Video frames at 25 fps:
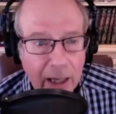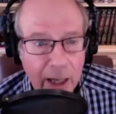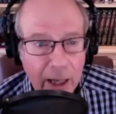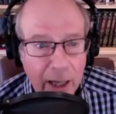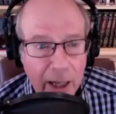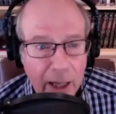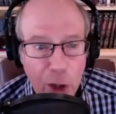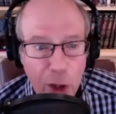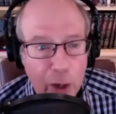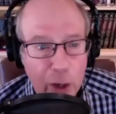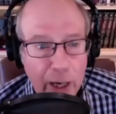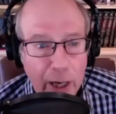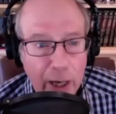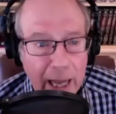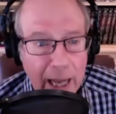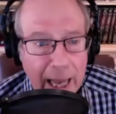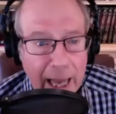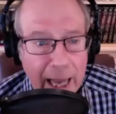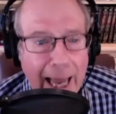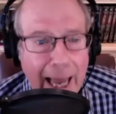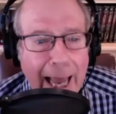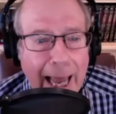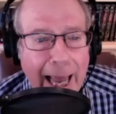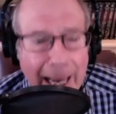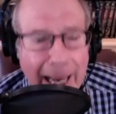you're in a
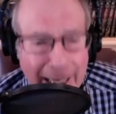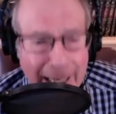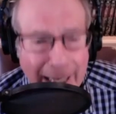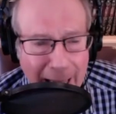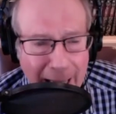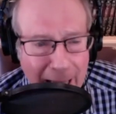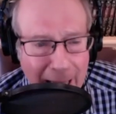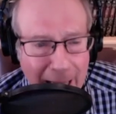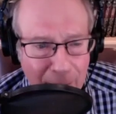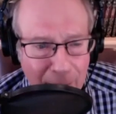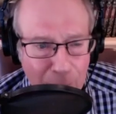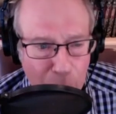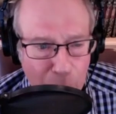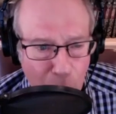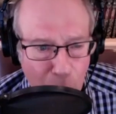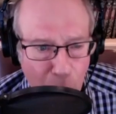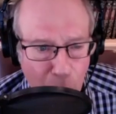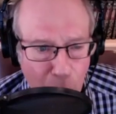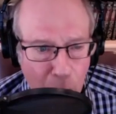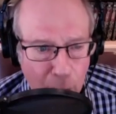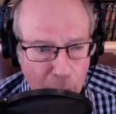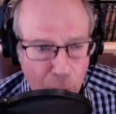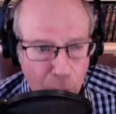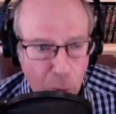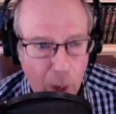hit on
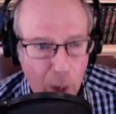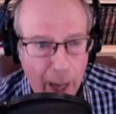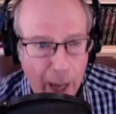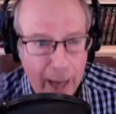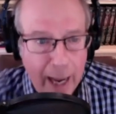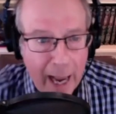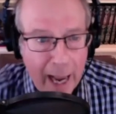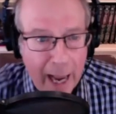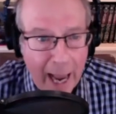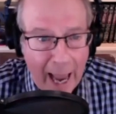Broadway.